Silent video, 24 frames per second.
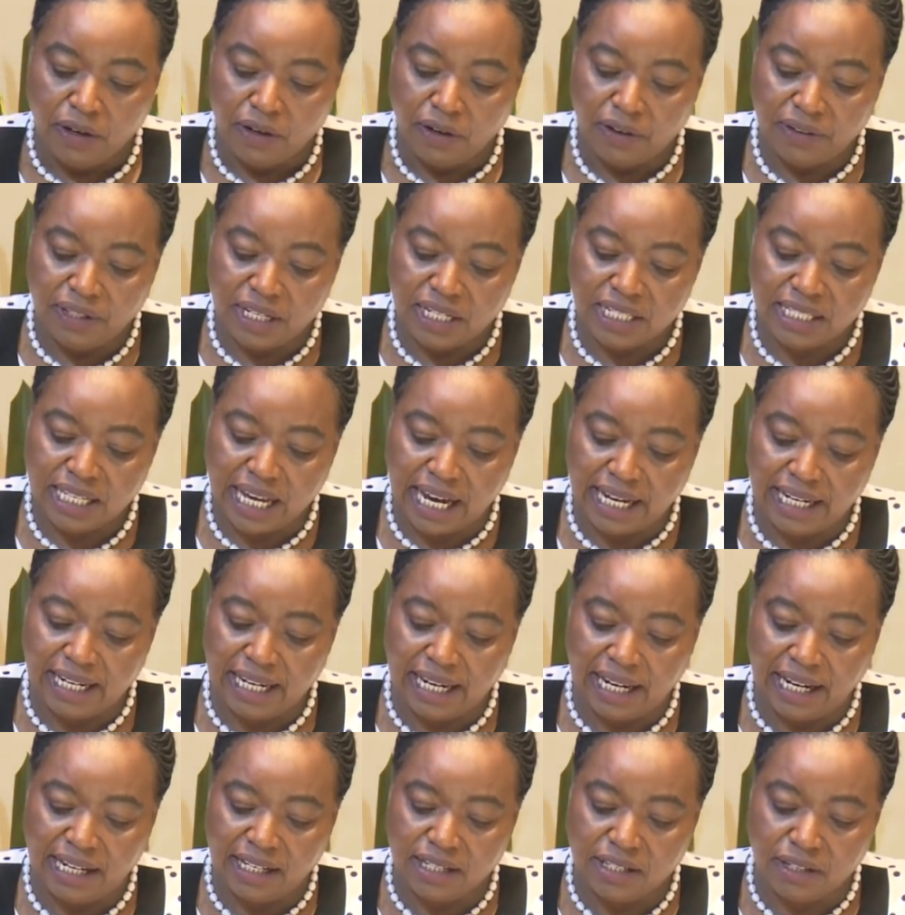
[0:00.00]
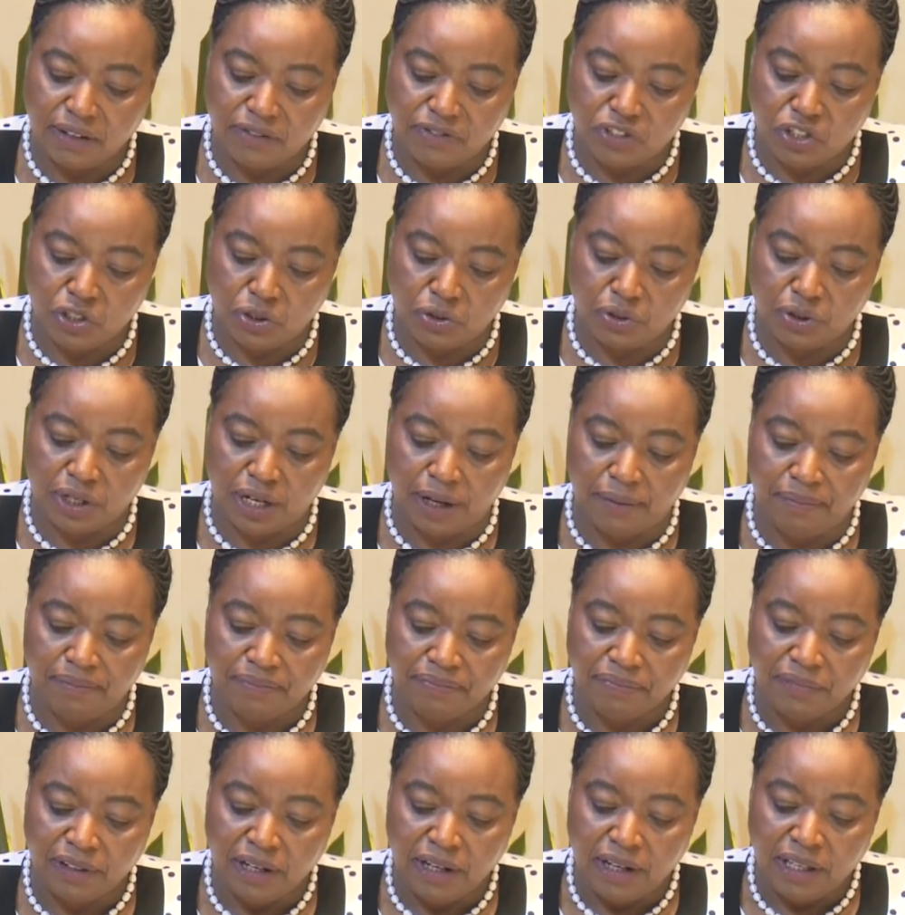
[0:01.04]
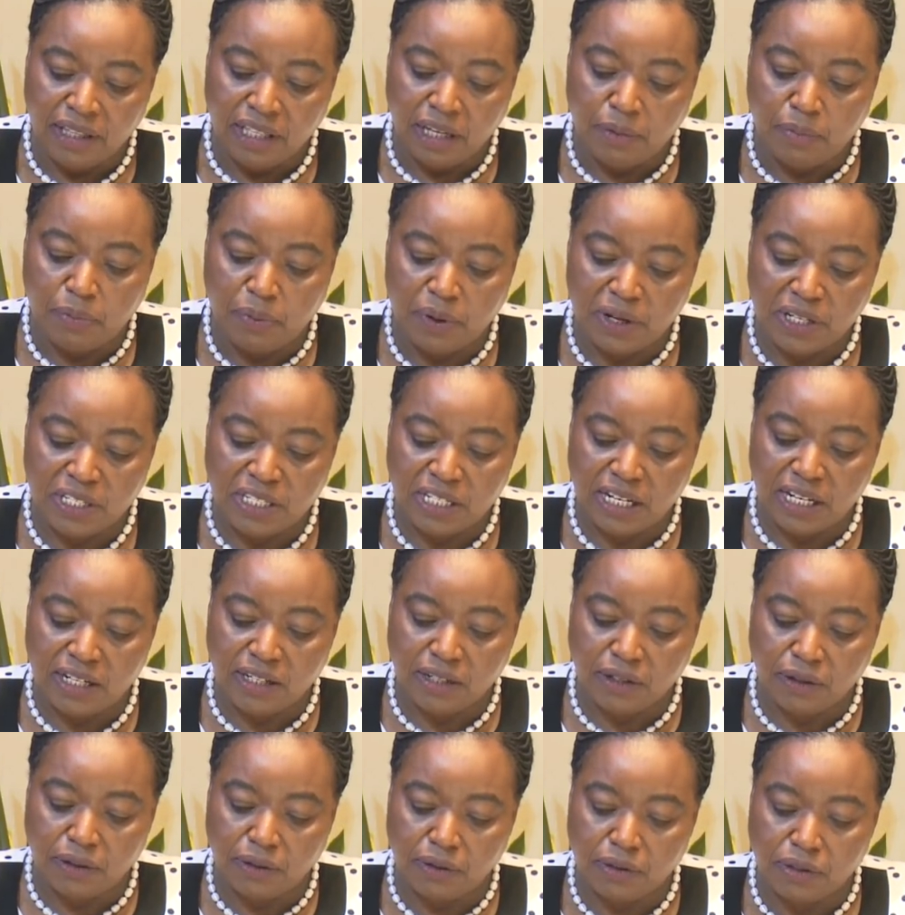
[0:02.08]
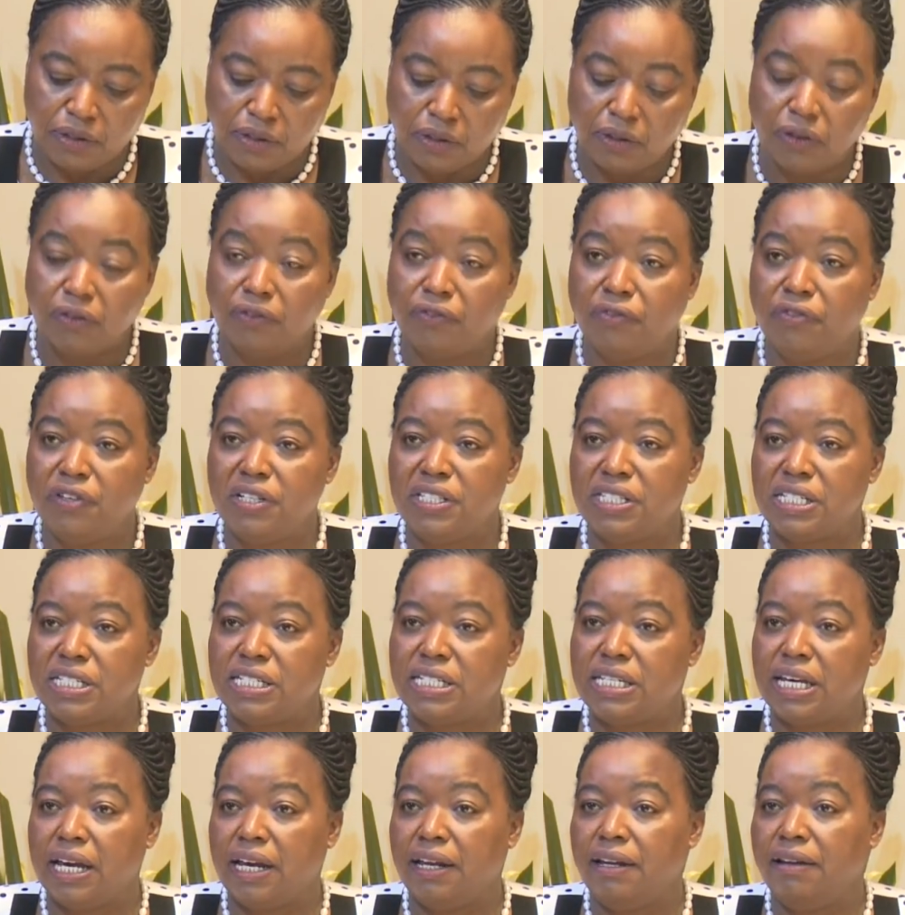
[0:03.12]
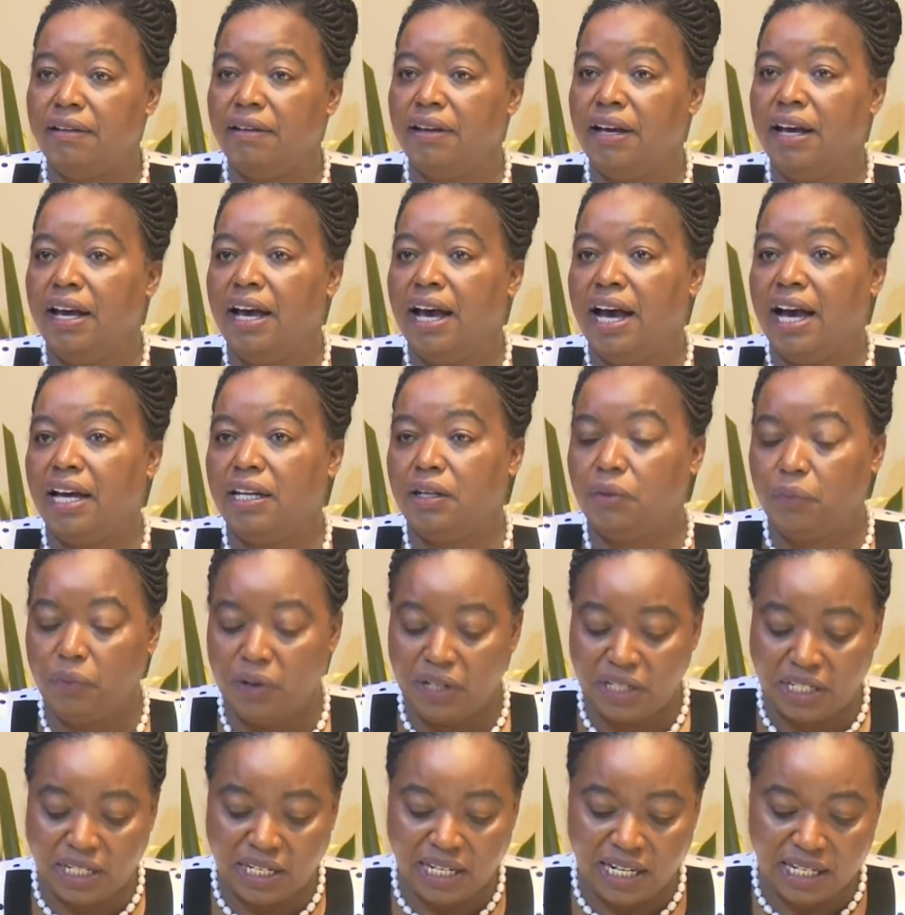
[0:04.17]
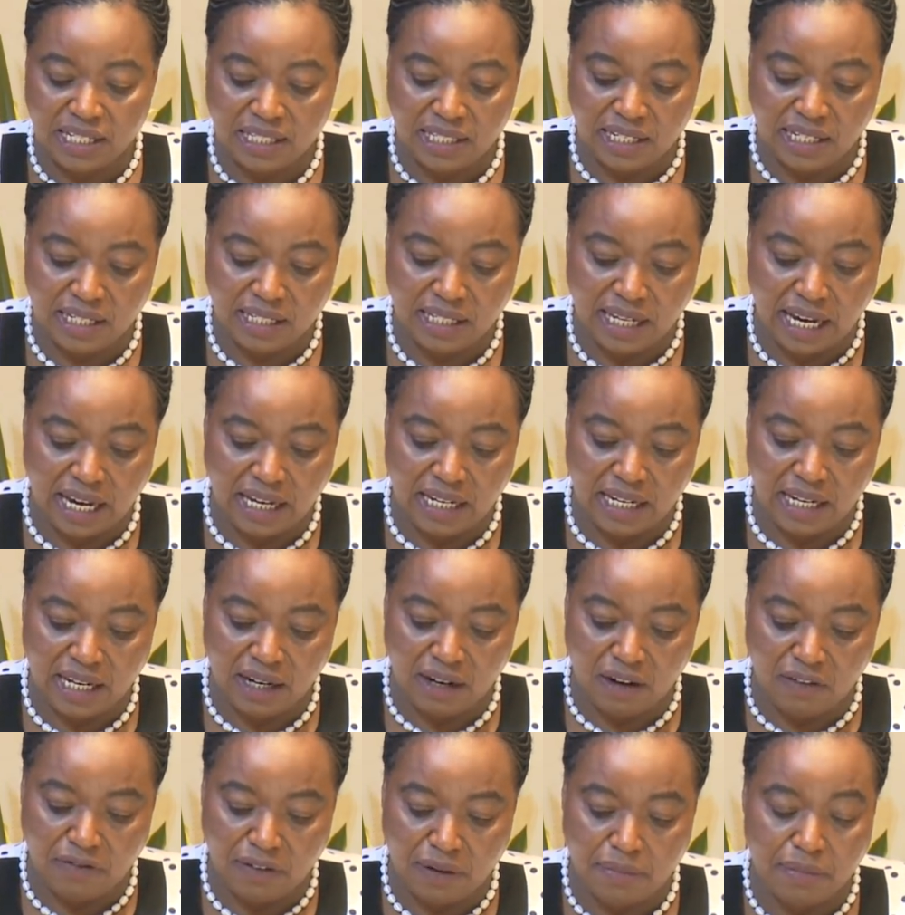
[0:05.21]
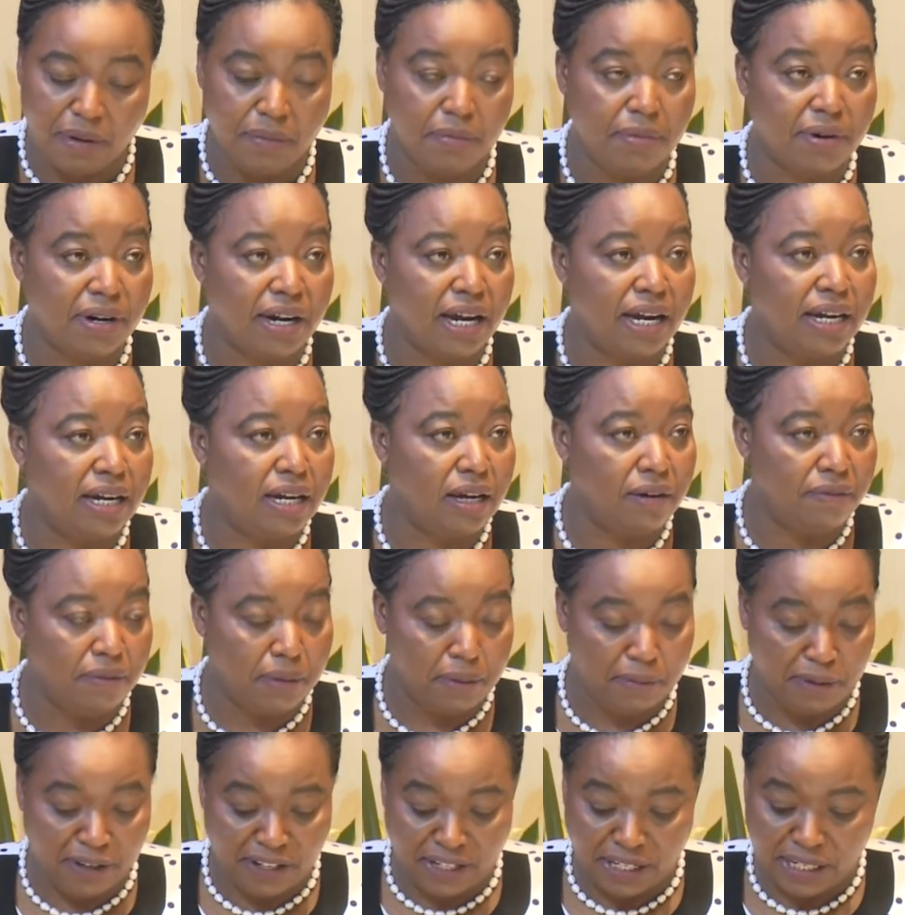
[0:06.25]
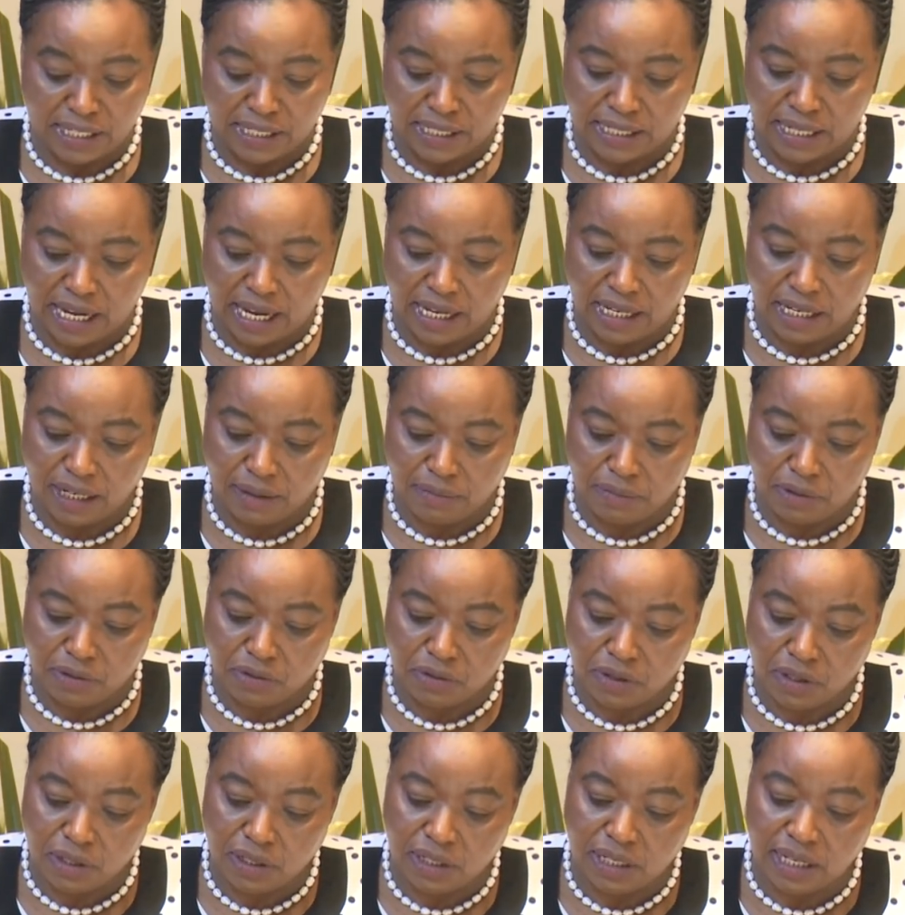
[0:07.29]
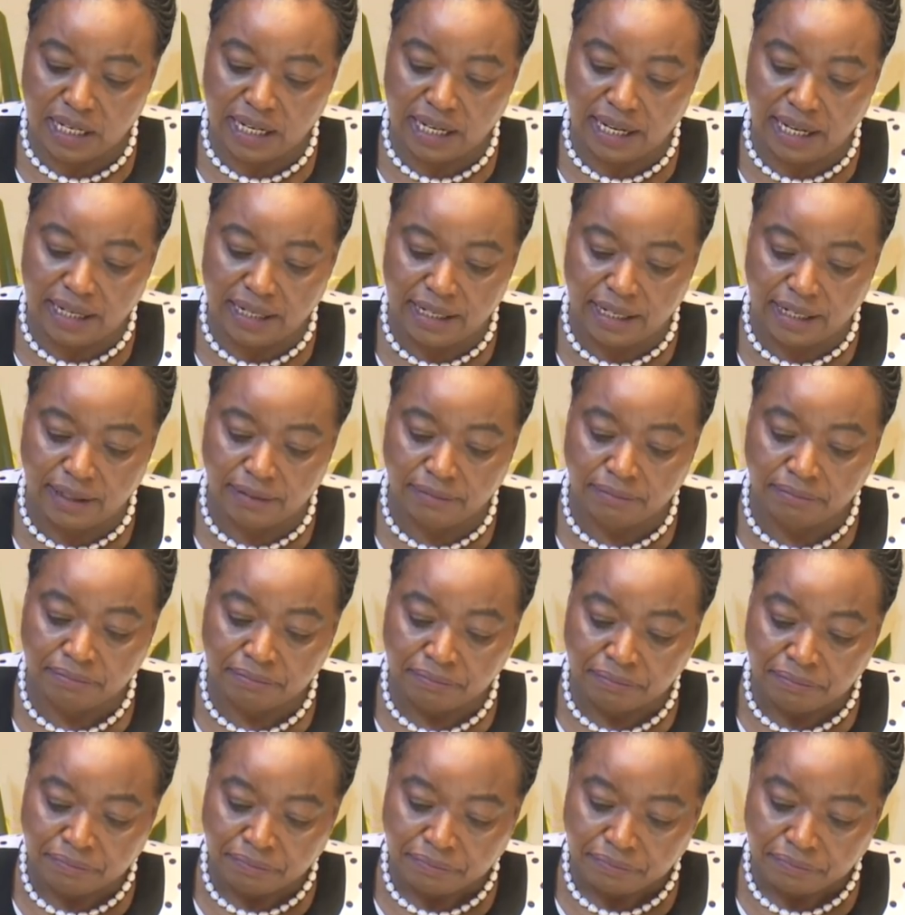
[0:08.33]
On the sidelines of CHOGM, the president also visited and witnessed the signing of a memorandum of understanding between the London